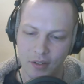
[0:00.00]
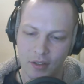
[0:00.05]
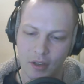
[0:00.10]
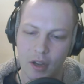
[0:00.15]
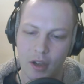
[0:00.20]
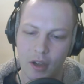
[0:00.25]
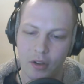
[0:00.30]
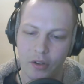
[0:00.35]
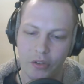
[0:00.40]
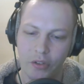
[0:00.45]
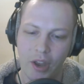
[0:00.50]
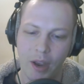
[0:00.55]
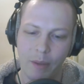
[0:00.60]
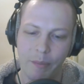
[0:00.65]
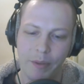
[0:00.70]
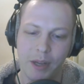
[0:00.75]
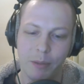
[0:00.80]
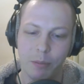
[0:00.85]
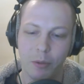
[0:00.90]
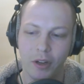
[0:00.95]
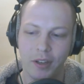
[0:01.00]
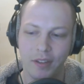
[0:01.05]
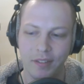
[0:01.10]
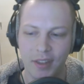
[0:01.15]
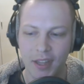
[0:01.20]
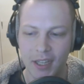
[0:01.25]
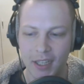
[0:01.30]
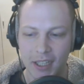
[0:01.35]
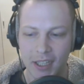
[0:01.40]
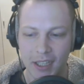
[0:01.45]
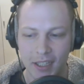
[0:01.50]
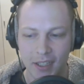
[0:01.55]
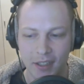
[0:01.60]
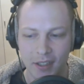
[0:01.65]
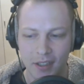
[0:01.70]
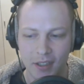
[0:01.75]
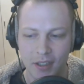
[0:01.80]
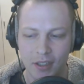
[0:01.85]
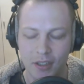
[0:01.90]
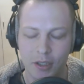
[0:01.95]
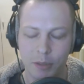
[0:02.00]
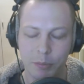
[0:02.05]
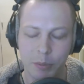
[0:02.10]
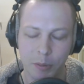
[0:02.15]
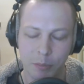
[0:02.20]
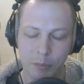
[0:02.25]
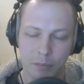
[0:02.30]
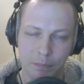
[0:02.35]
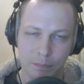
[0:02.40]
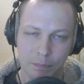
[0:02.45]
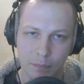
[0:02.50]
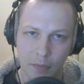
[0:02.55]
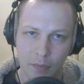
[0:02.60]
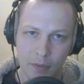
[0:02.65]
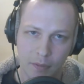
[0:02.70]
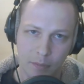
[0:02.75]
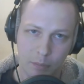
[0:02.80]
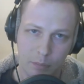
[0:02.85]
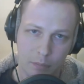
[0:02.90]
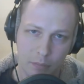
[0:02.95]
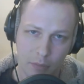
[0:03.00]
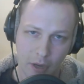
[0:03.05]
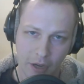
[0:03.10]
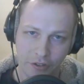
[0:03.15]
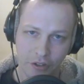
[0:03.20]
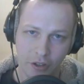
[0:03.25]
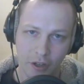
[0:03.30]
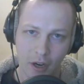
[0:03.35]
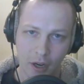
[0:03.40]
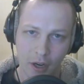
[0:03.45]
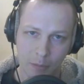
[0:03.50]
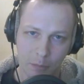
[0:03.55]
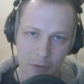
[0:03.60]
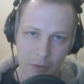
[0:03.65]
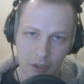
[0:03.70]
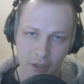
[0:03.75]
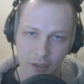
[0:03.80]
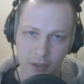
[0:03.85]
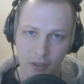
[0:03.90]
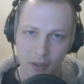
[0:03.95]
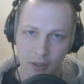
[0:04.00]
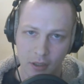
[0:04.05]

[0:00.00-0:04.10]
knows how many points they need to put pressure on blue.